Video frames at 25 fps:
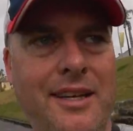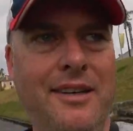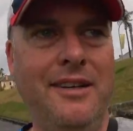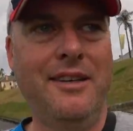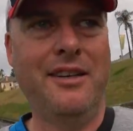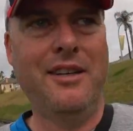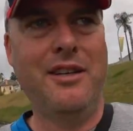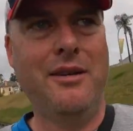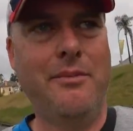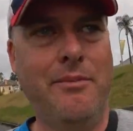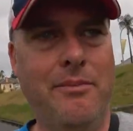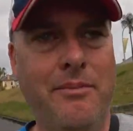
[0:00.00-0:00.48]

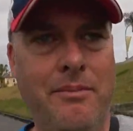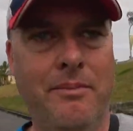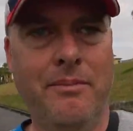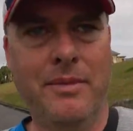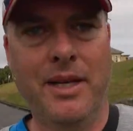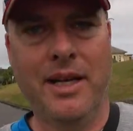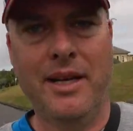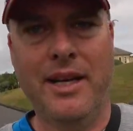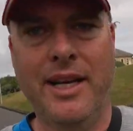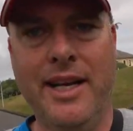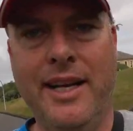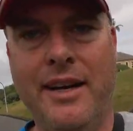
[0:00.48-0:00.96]
and I'm
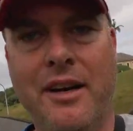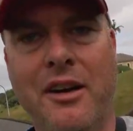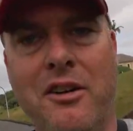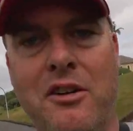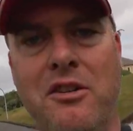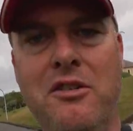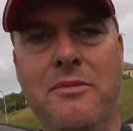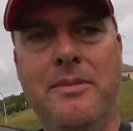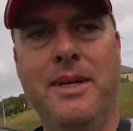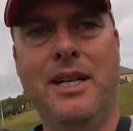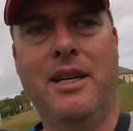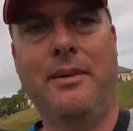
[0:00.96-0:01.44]
going to head
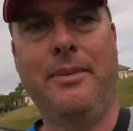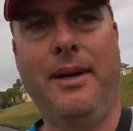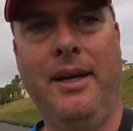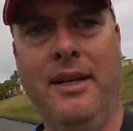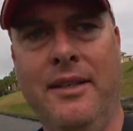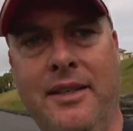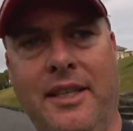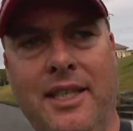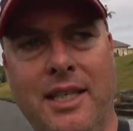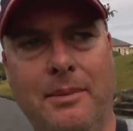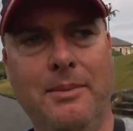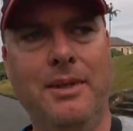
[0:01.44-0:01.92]
home and I'm going
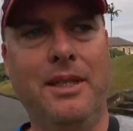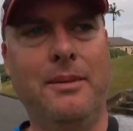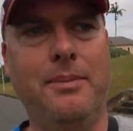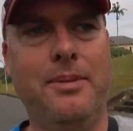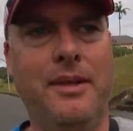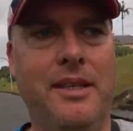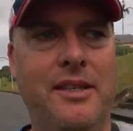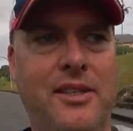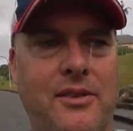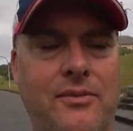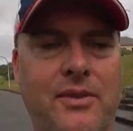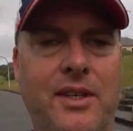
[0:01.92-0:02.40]
to sum
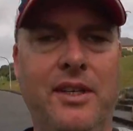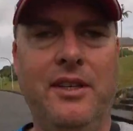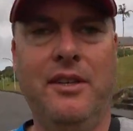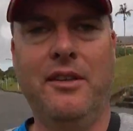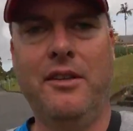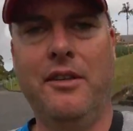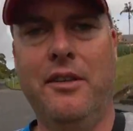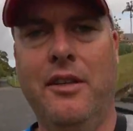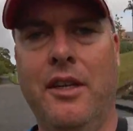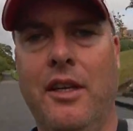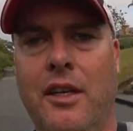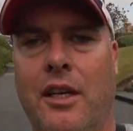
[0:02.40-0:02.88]
up this
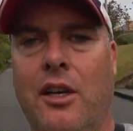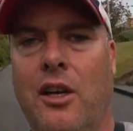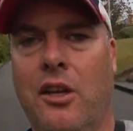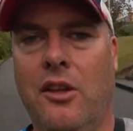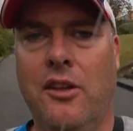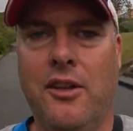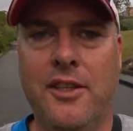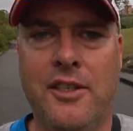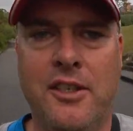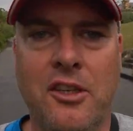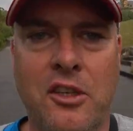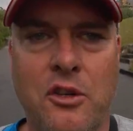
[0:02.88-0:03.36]
video
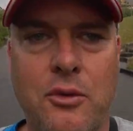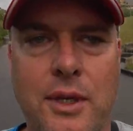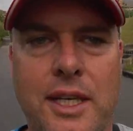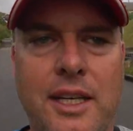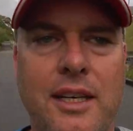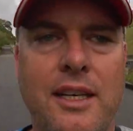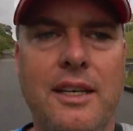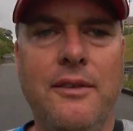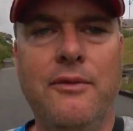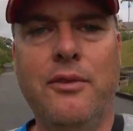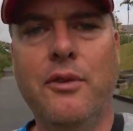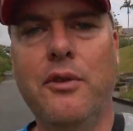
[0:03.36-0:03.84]
nice and
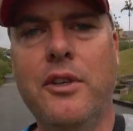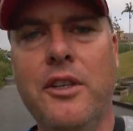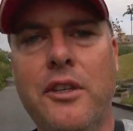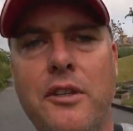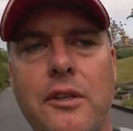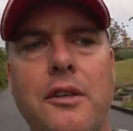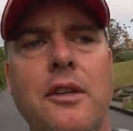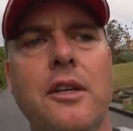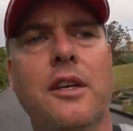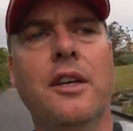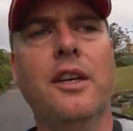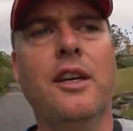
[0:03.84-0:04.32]
quickly for
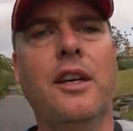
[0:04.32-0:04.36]
you.